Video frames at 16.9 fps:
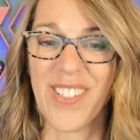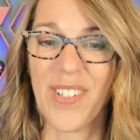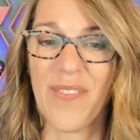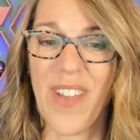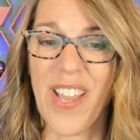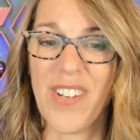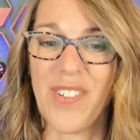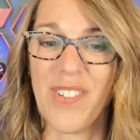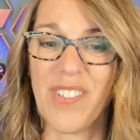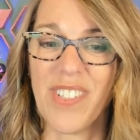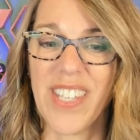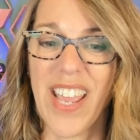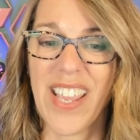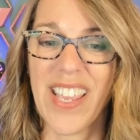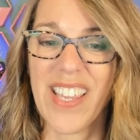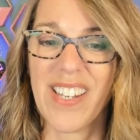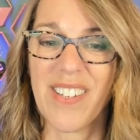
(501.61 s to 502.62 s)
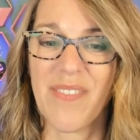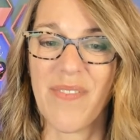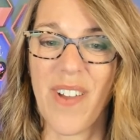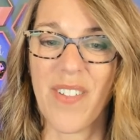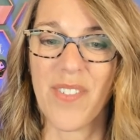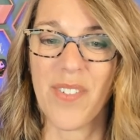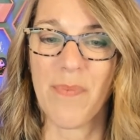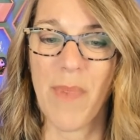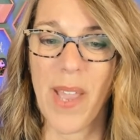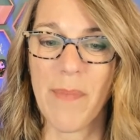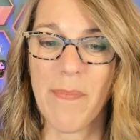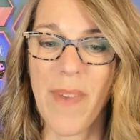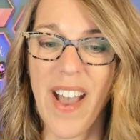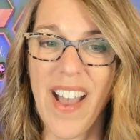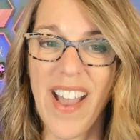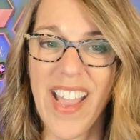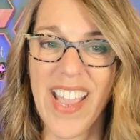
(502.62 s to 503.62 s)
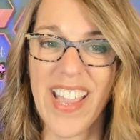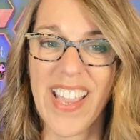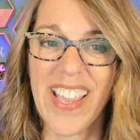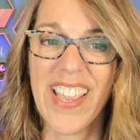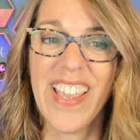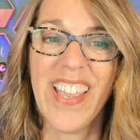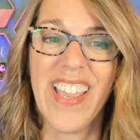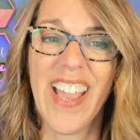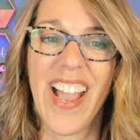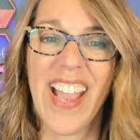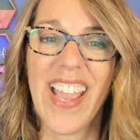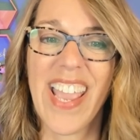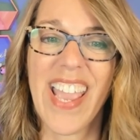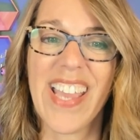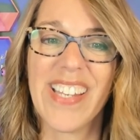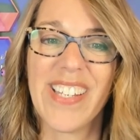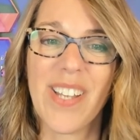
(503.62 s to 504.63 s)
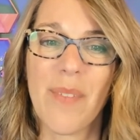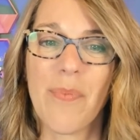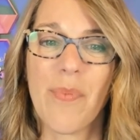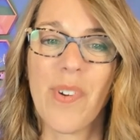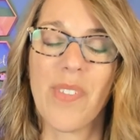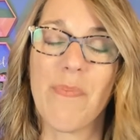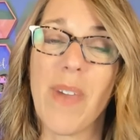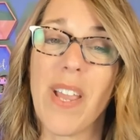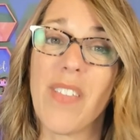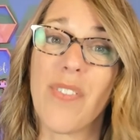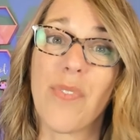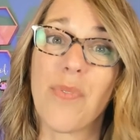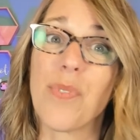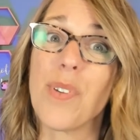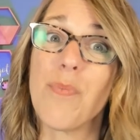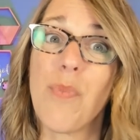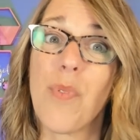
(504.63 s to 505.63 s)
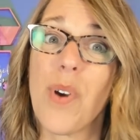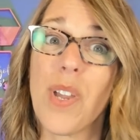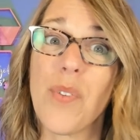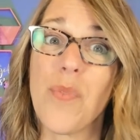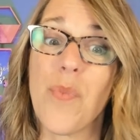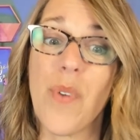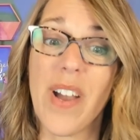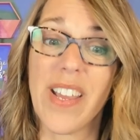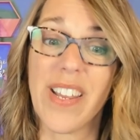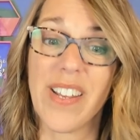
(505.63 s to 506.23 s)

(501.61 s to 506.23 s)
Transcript: So if I do second followed by pi, I end up with my 3.14.